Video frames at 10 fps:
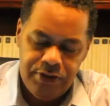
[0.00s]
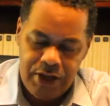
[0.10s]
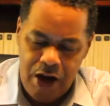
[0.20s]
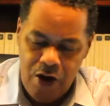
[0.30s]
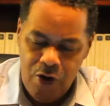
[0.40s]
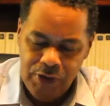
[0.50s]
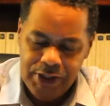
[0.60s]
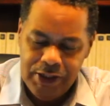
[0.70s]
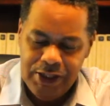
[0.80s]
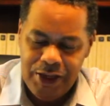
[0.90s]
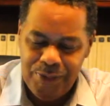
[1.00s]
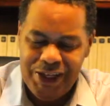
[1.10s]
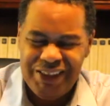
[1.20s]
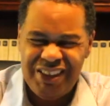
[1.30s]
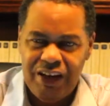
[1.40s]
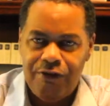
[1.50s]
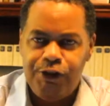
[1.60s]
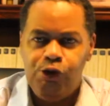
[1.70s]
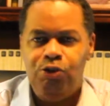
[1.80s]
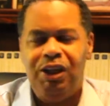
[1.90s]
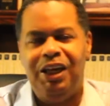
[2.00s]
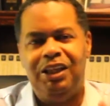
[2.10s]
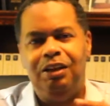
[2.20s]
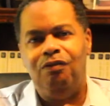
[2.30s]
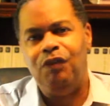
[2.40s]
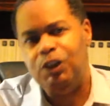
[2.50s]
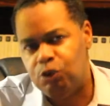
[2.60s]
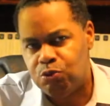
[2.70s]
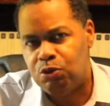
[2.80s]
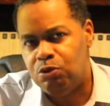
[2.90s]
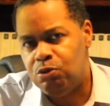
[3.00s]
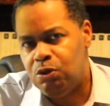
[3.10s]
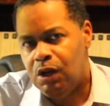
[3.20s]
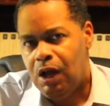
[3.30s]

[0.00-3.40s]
not only limit itself to the individual